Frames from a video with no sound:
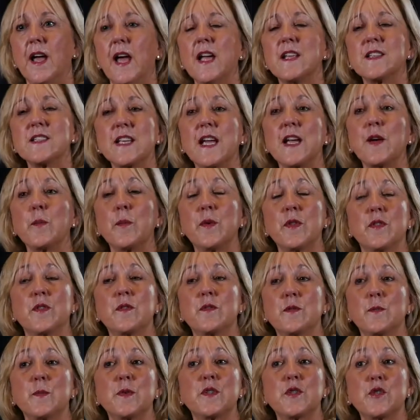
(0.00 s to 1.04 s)
say it
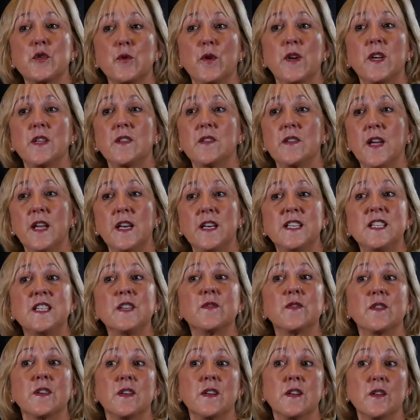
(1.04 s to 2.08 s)
with strength and
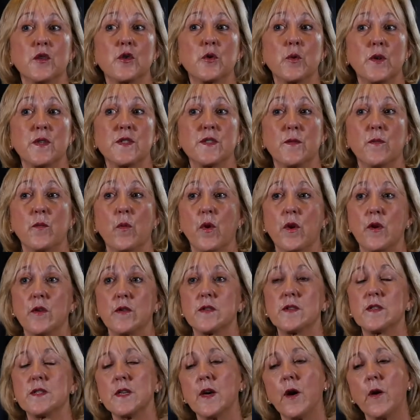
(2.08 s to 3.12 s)
different choice of
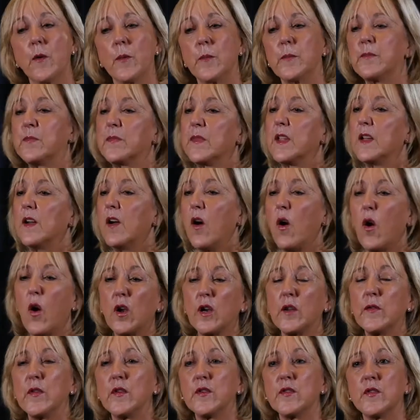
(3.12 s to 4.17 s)
words. So
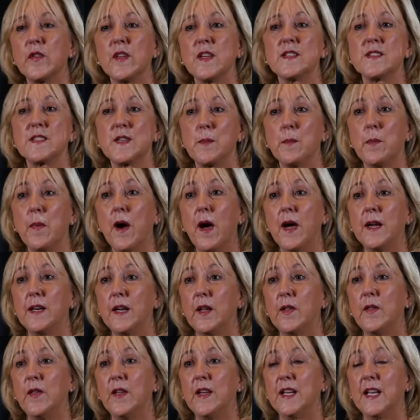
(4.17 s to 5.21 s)
all of those things combined, I
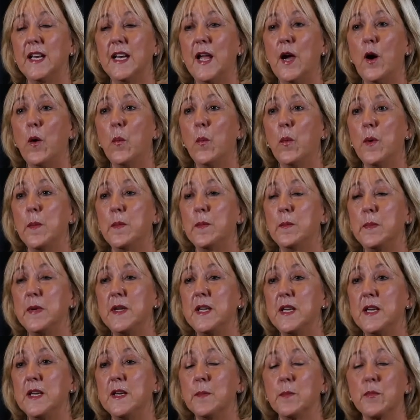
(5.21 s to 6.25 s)
think, can help women
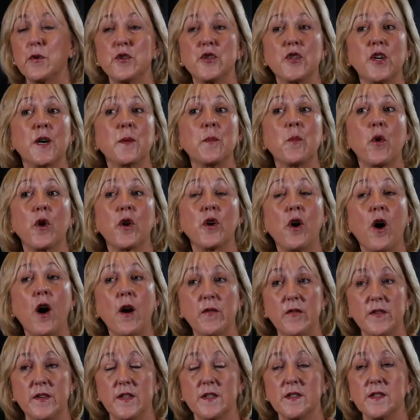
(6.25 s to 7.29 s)
project more
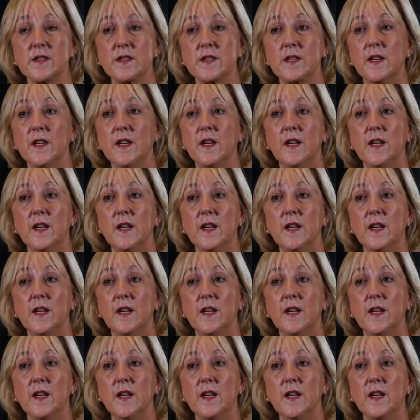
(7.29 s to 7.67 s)
confidence